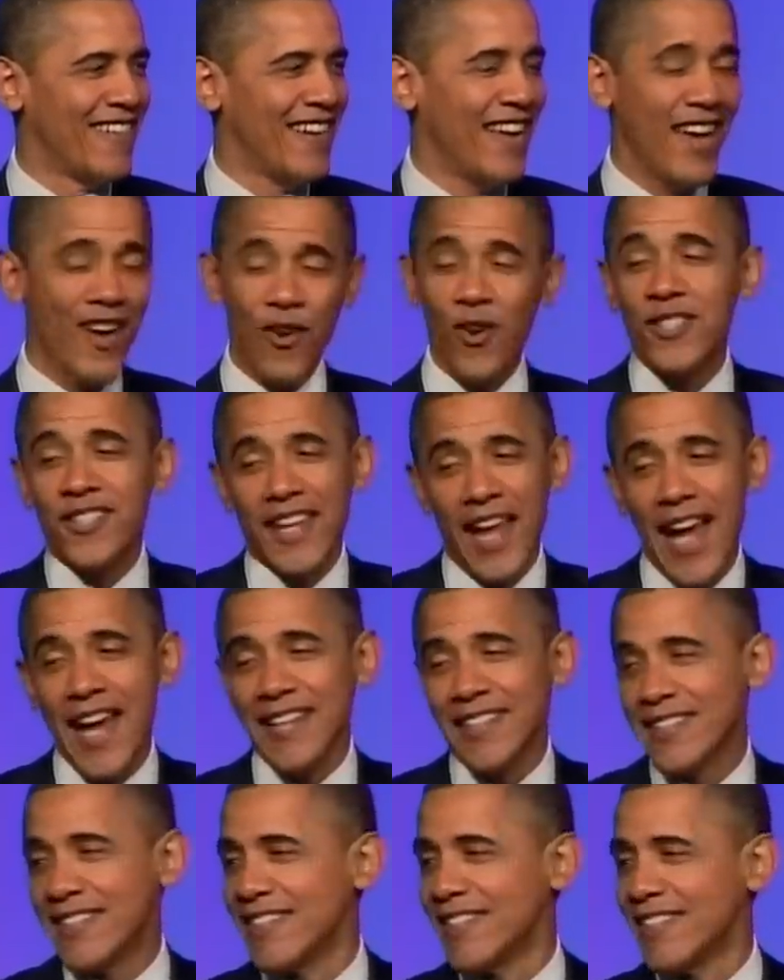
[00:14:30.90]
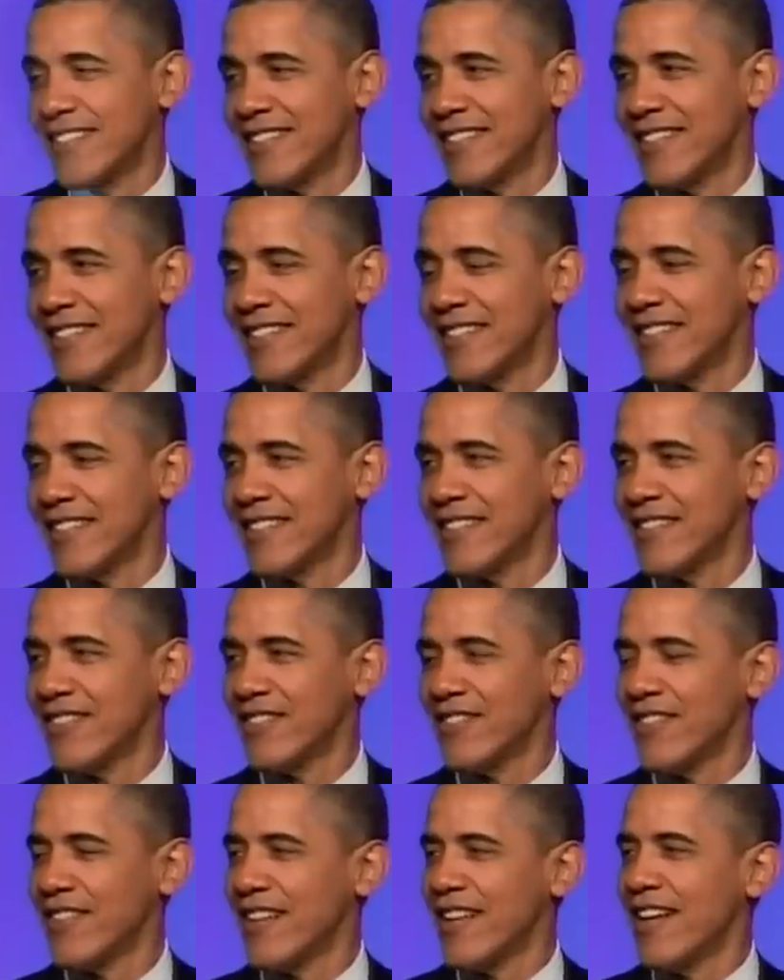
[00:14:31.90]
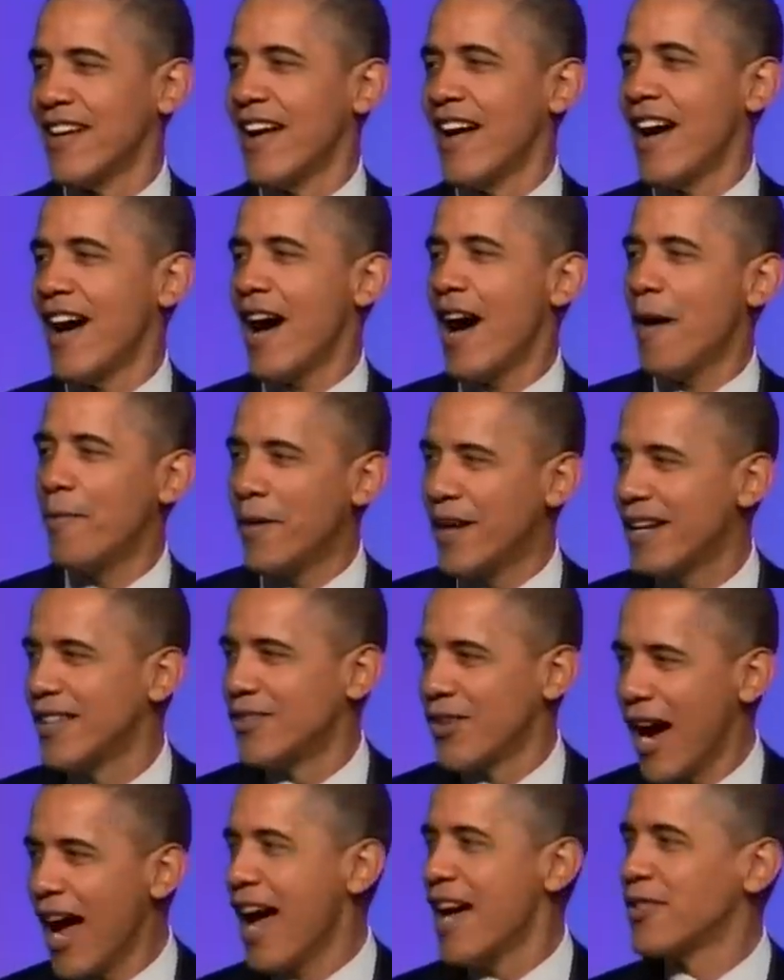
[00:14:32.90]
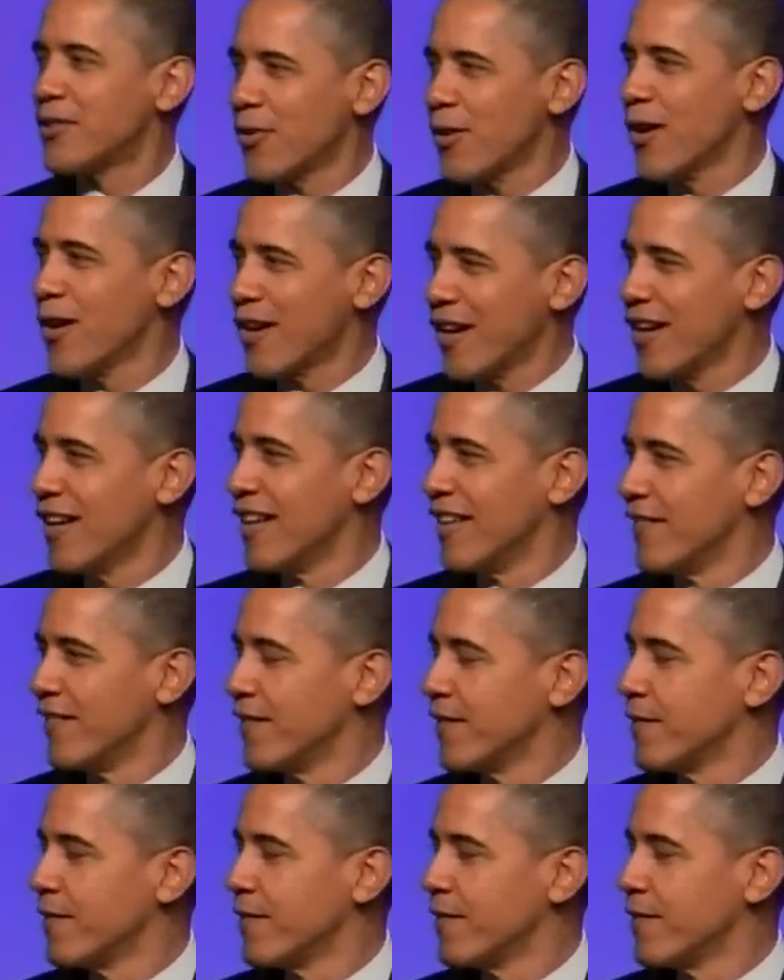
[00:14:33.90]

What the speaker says: It was nice. I'll bet it drives real good.